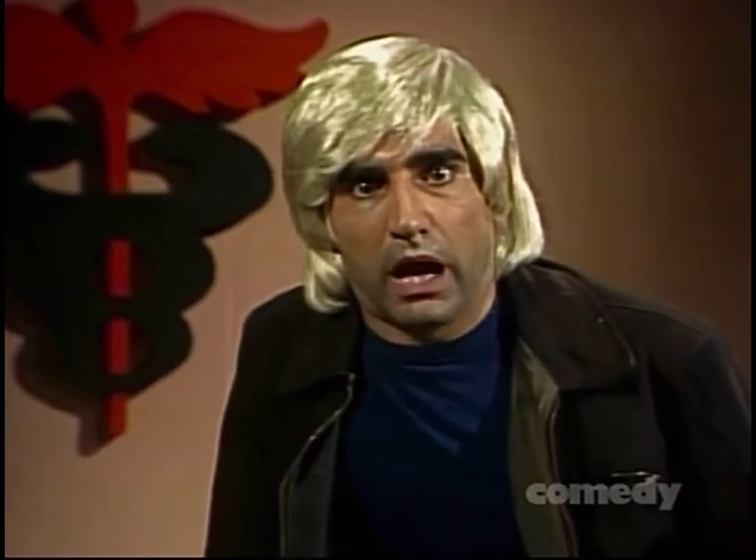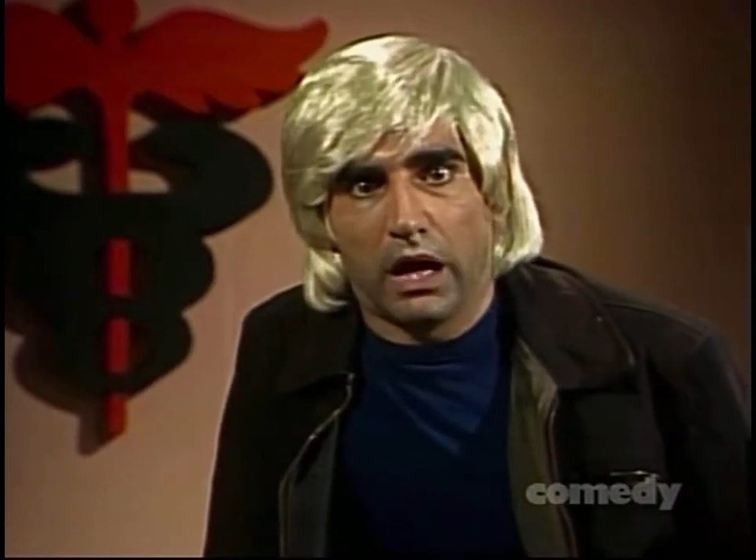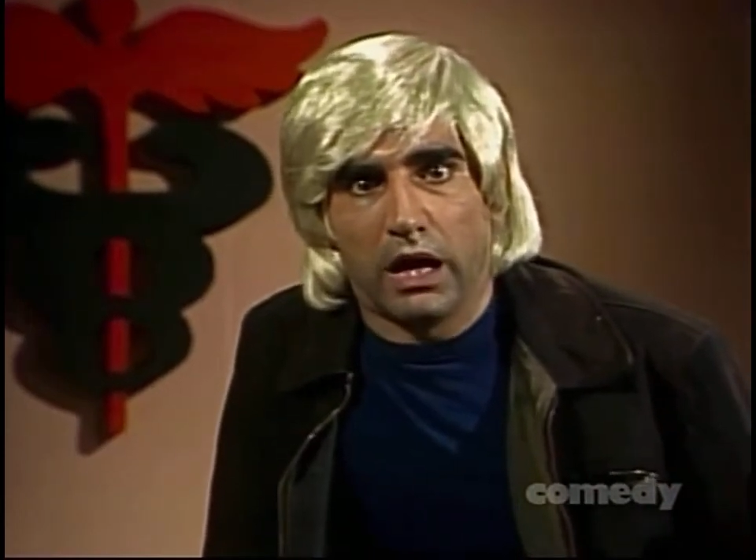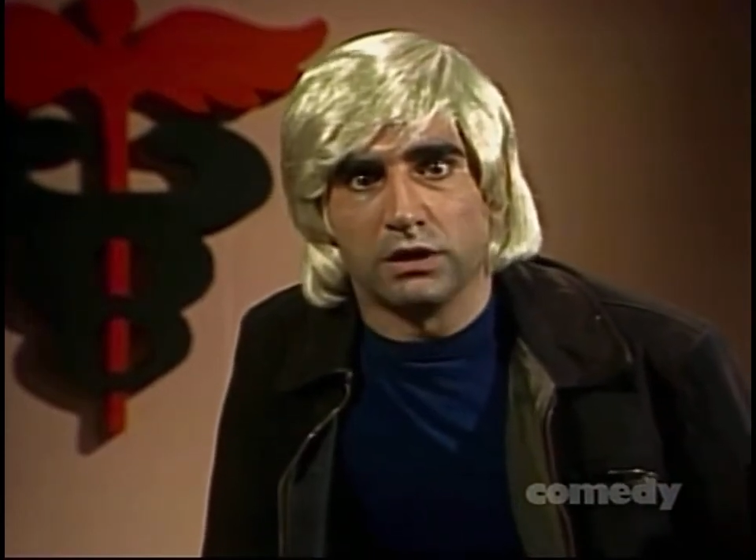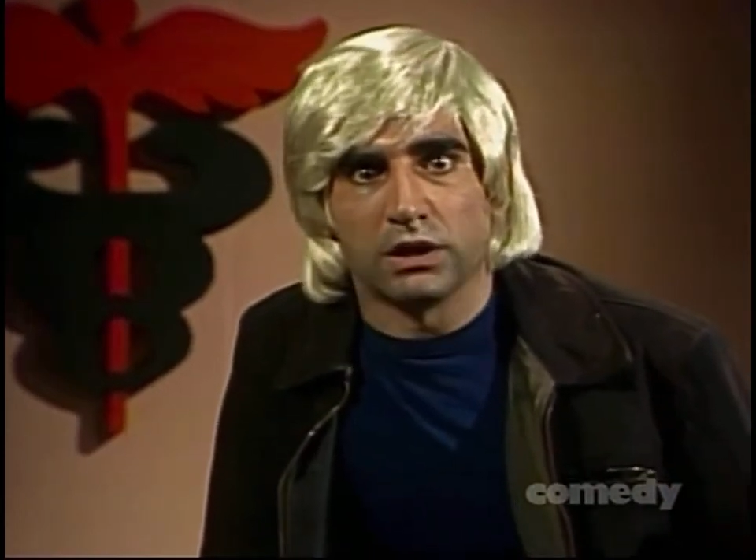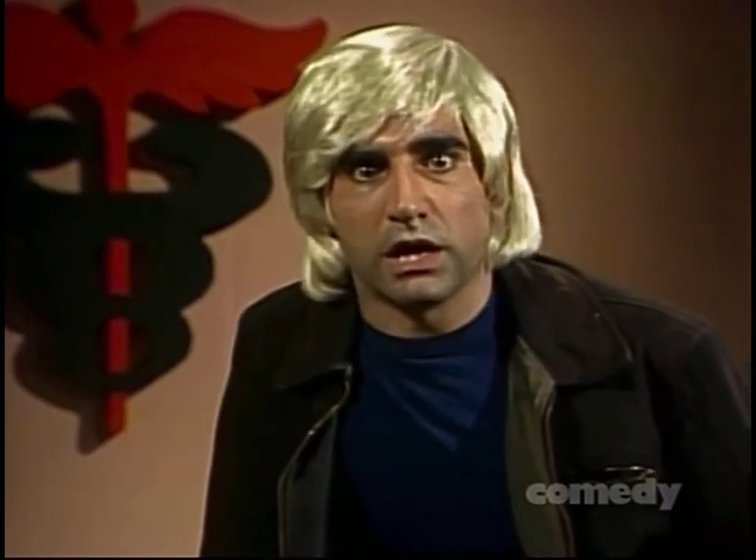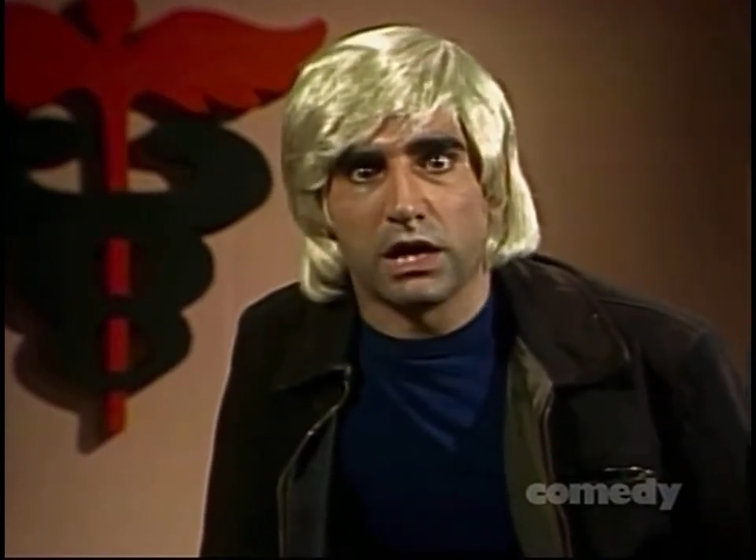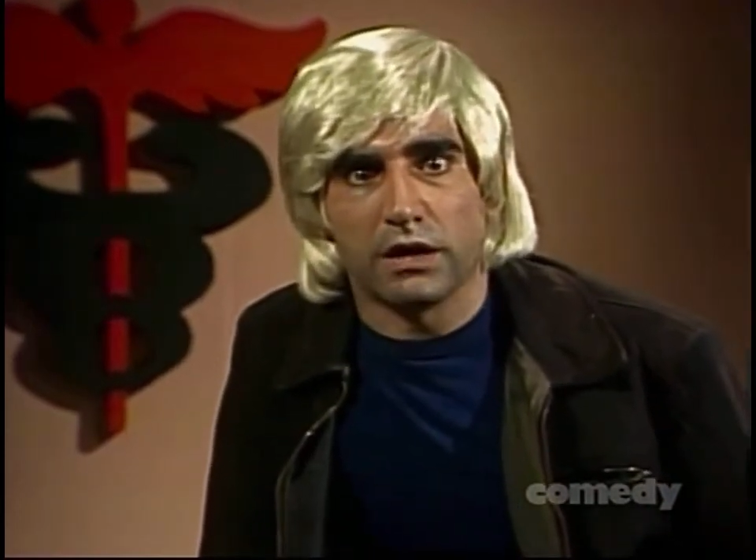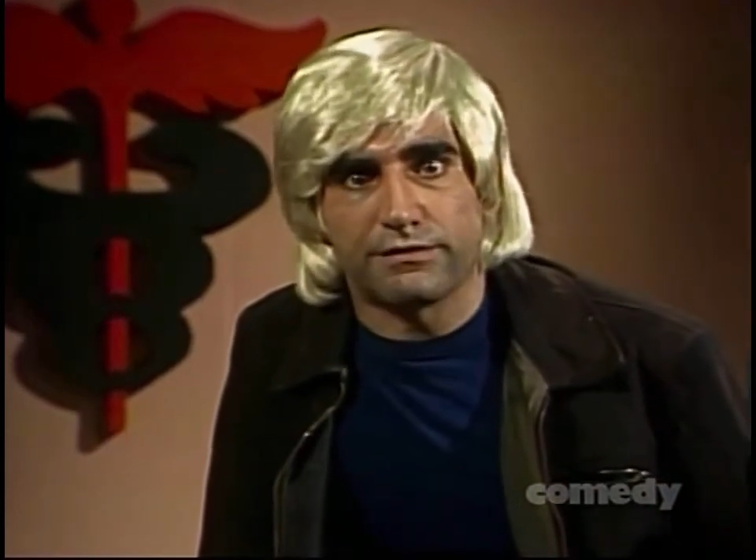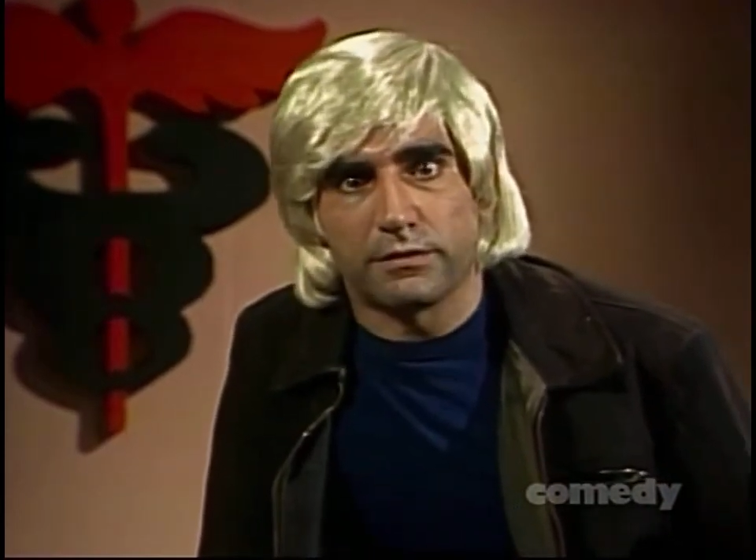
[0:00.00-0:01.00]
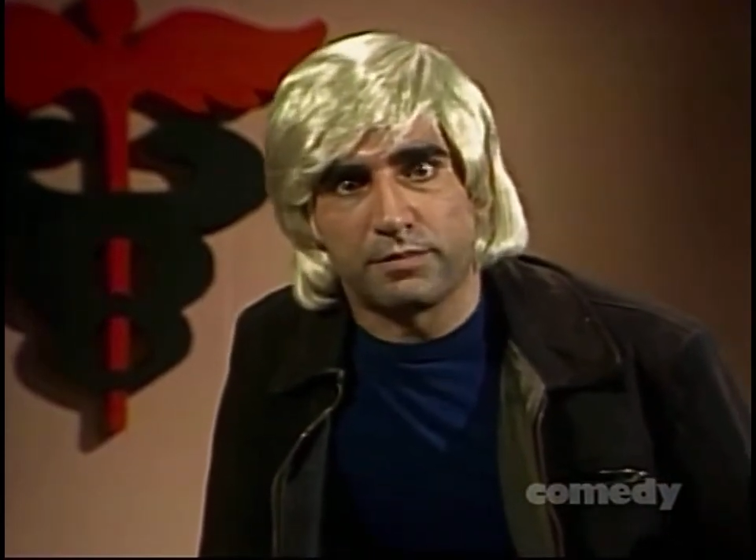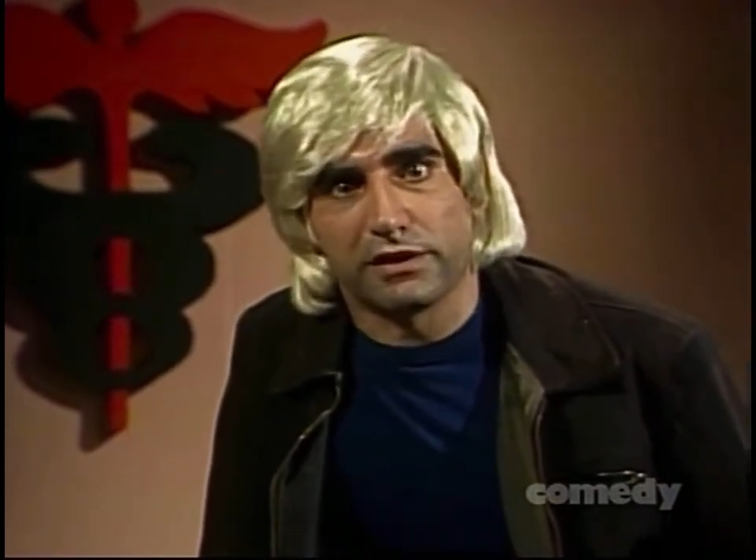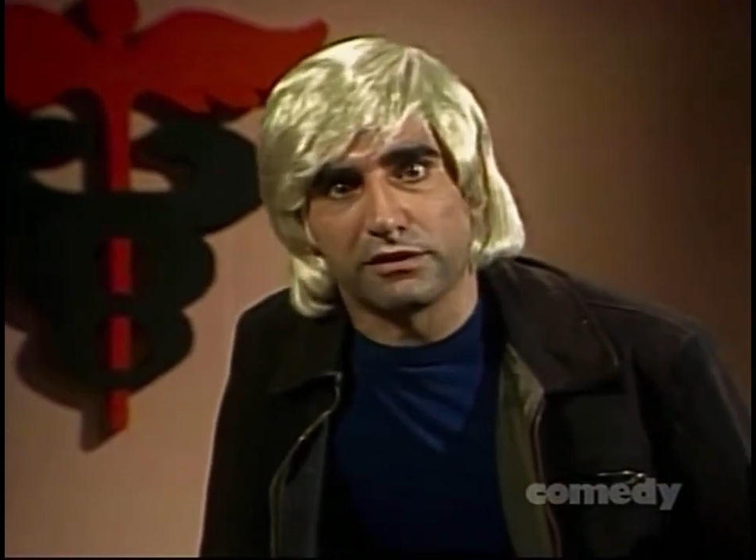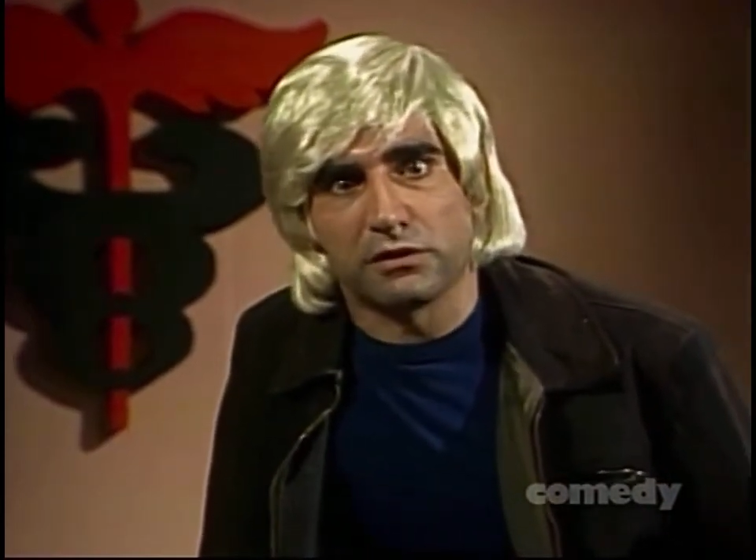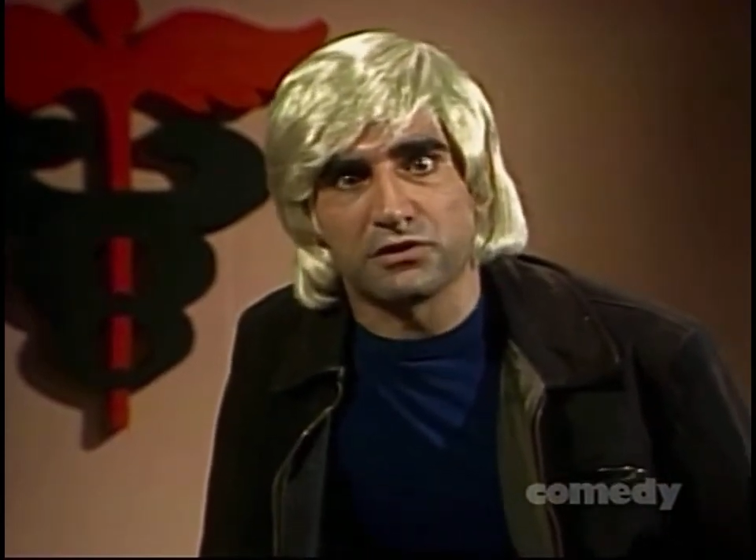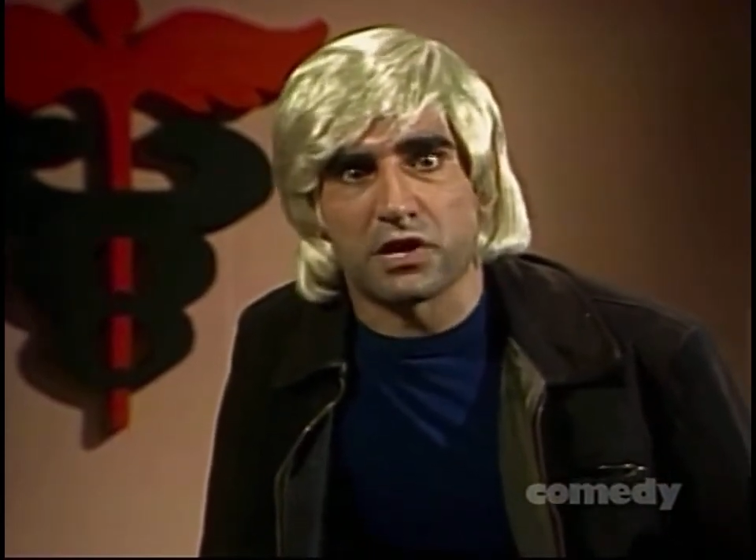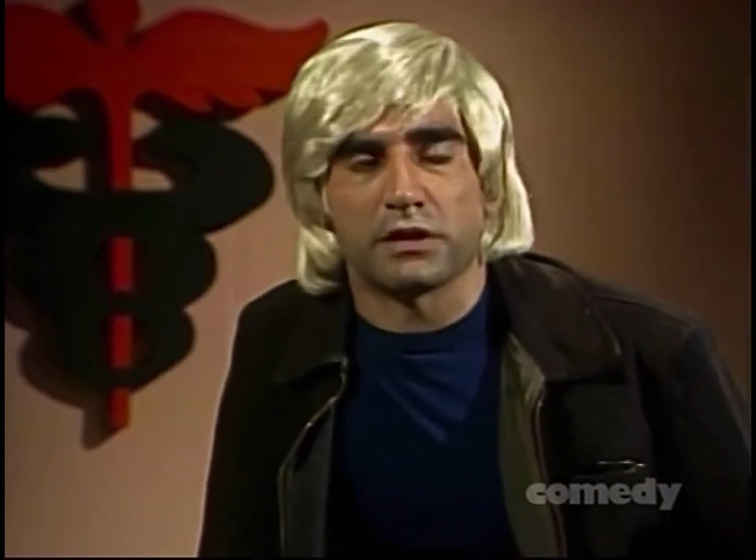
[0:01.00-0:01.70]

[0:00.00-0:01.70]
and lay off the pills